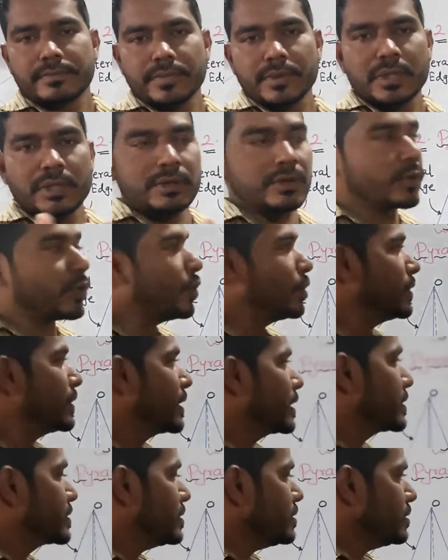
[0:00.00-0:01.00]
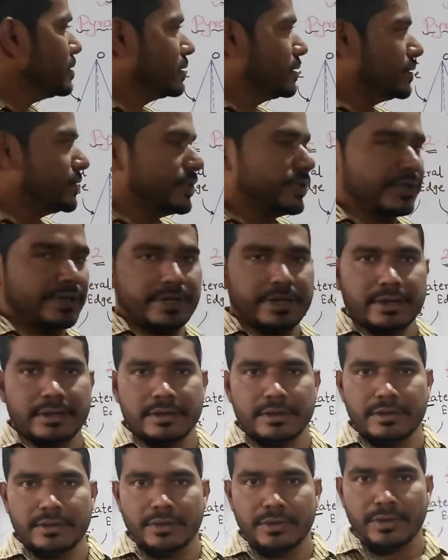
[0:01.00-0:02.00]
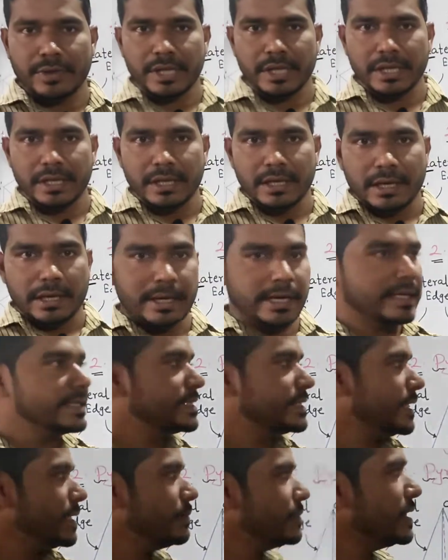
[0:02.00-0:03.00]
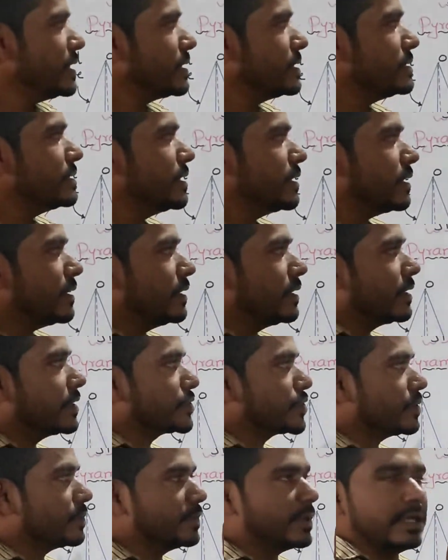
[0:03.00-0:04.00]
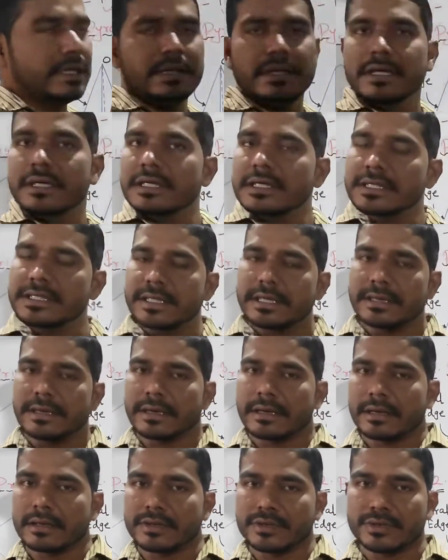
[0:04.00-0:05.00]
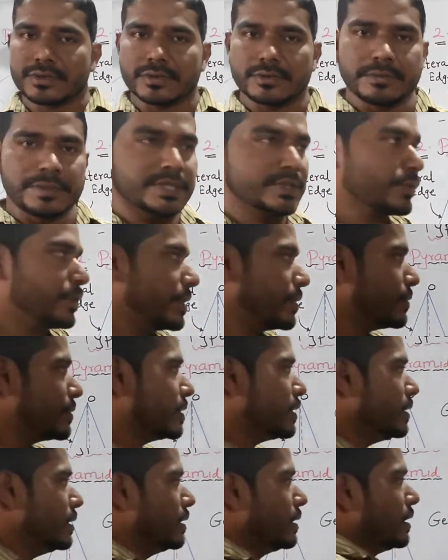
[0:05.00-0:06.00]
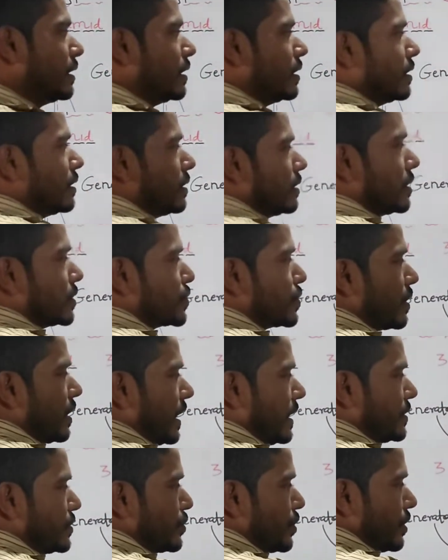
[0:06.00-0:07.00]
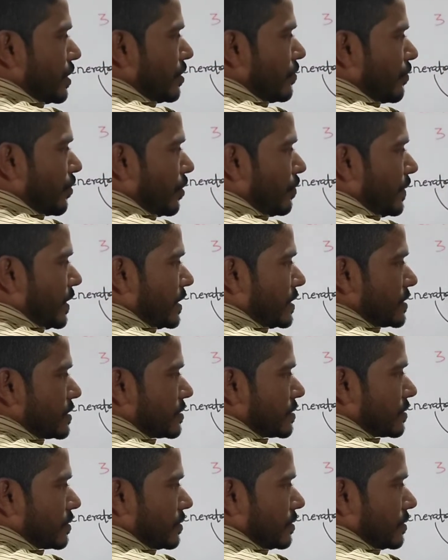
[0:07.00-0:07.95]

call it as a generator. Okay, and same thing is there in case of the cylinder also. Means whatever the so line joining from its